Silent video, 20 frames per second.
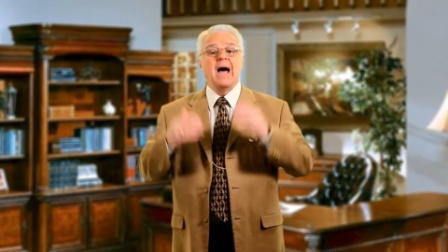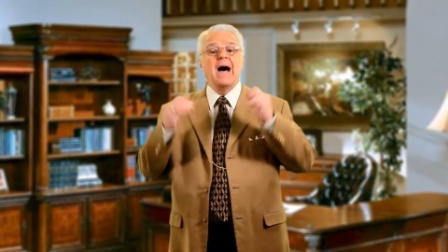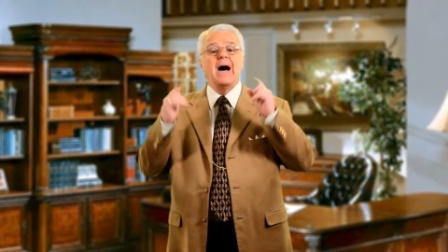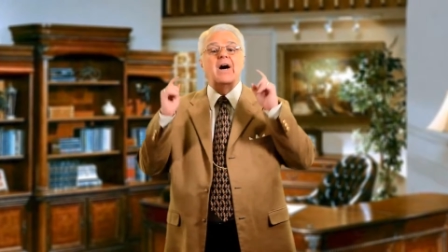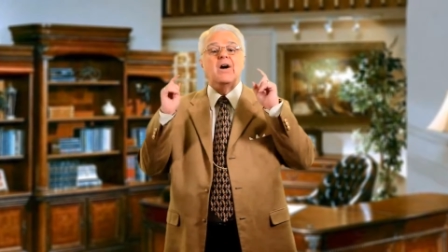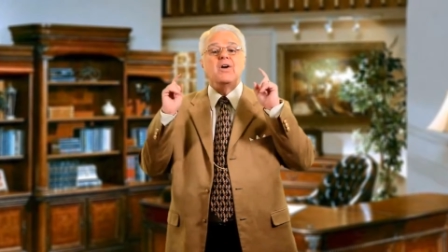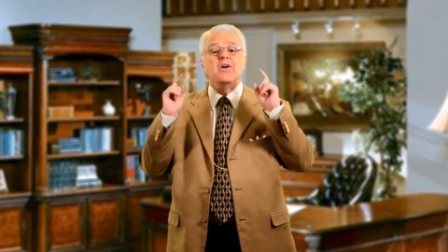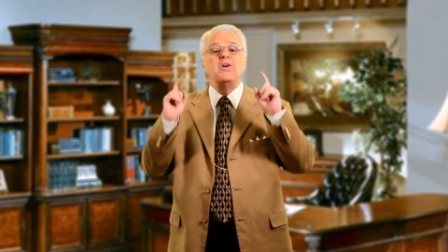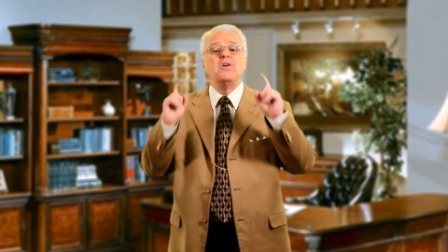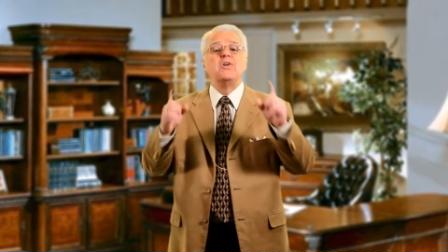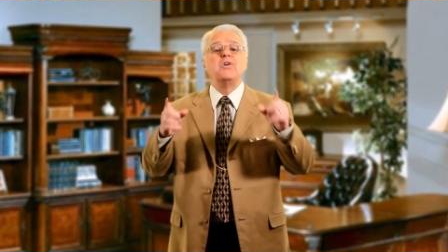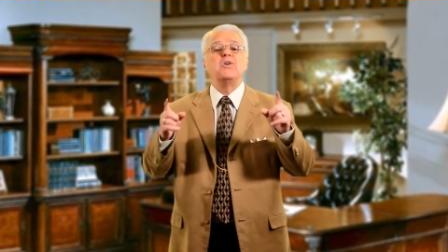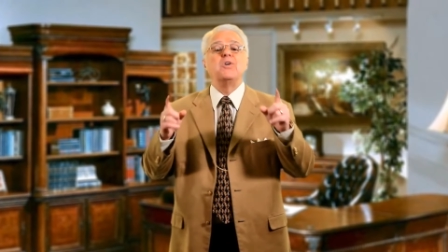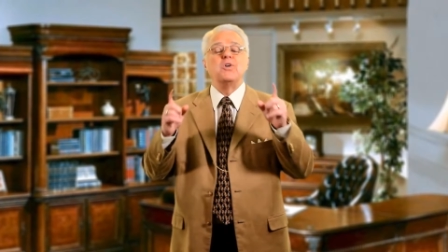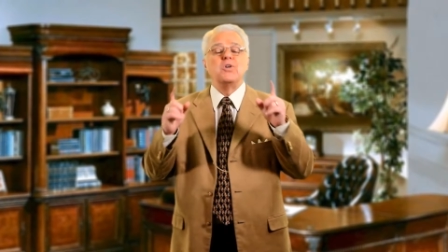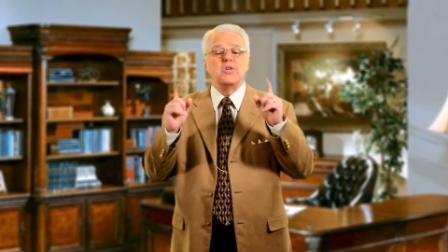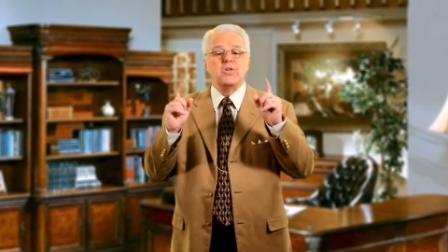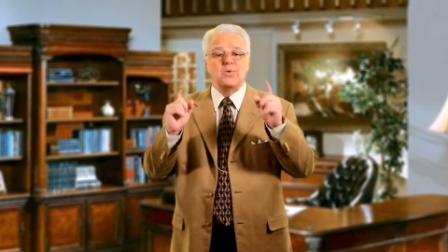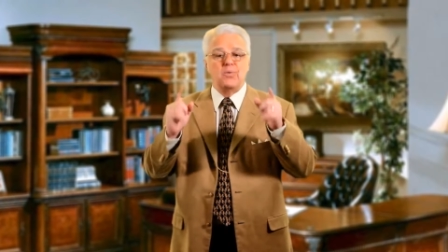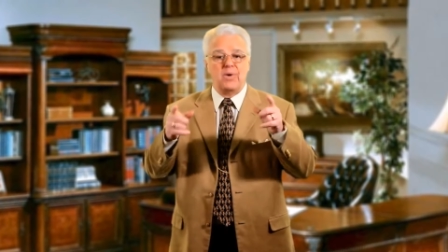a
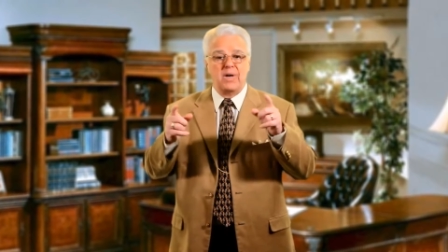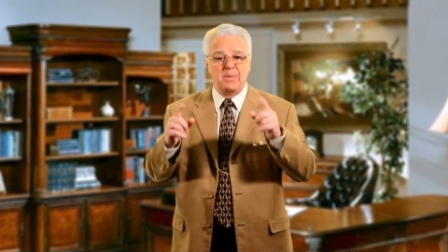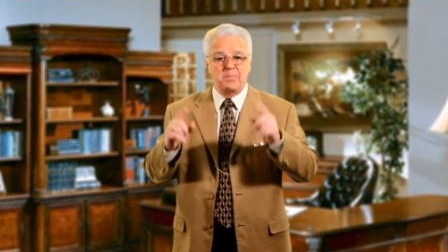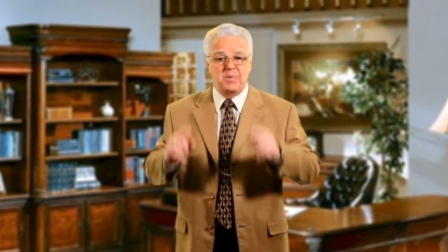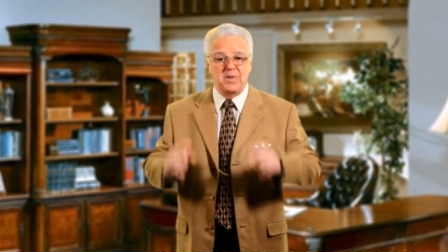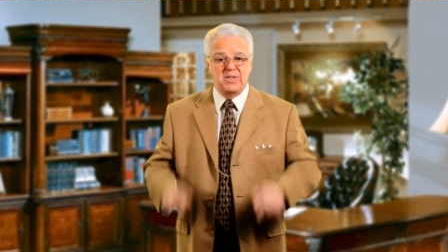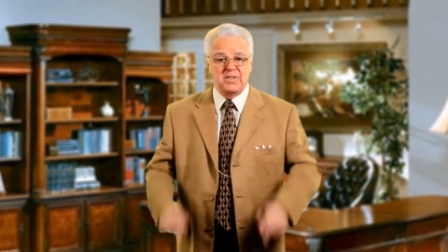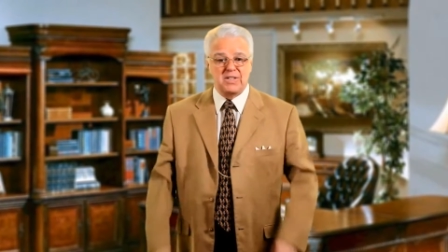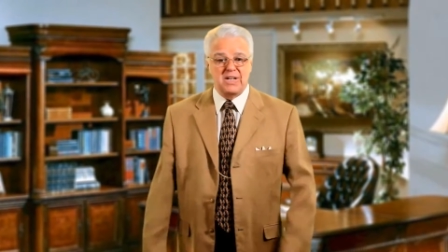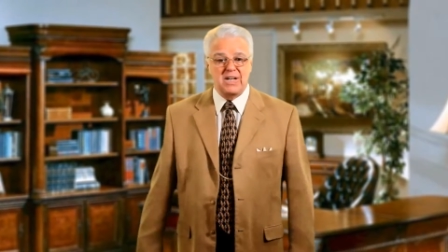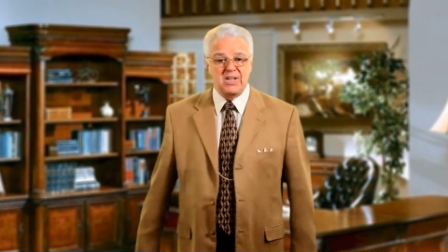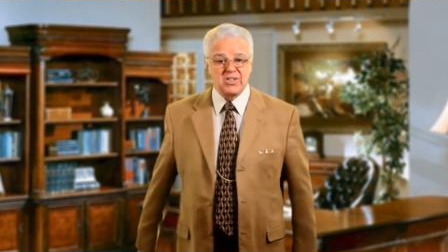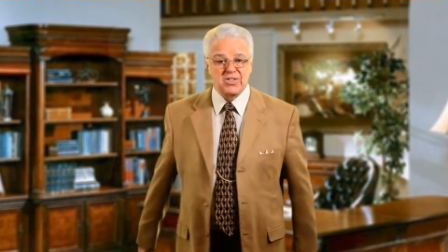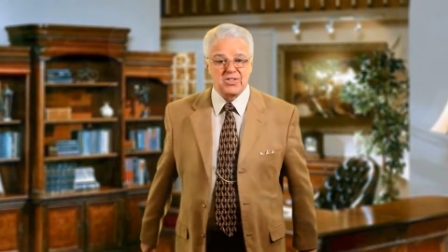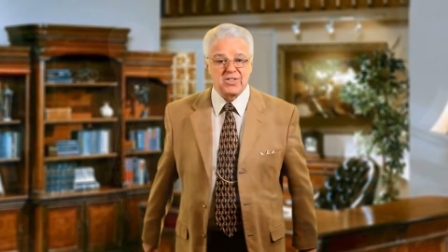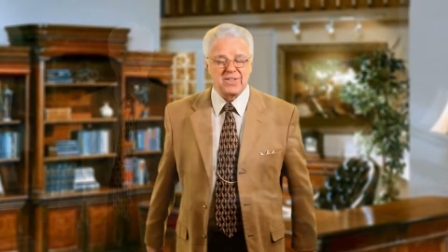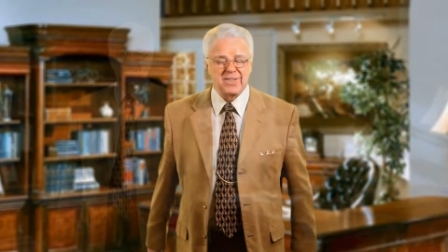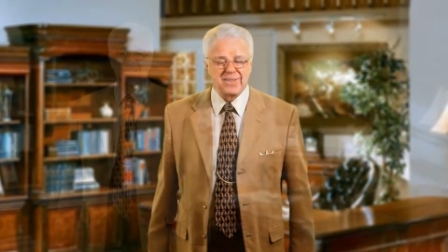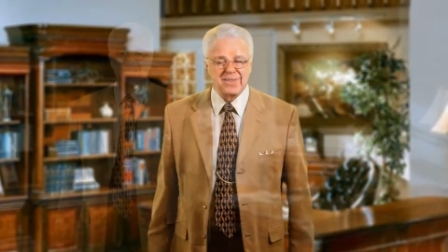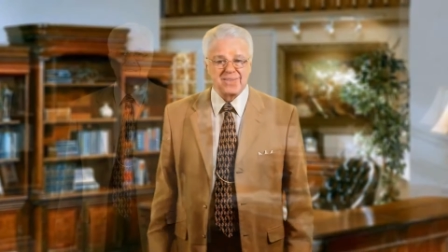good
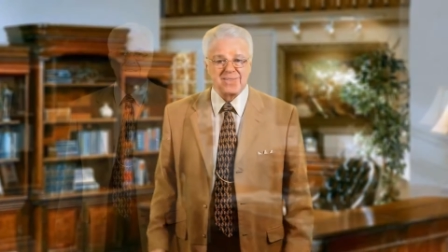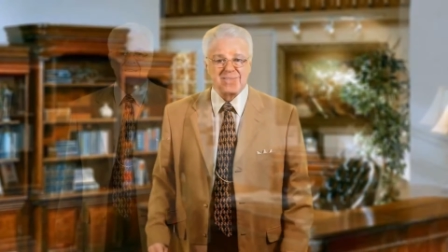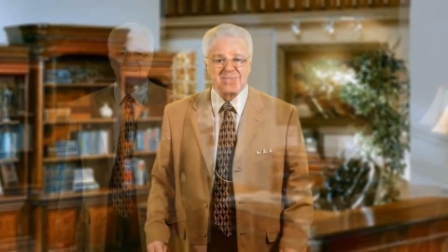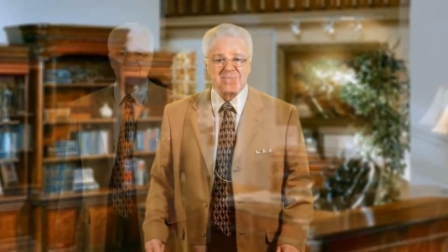reputation.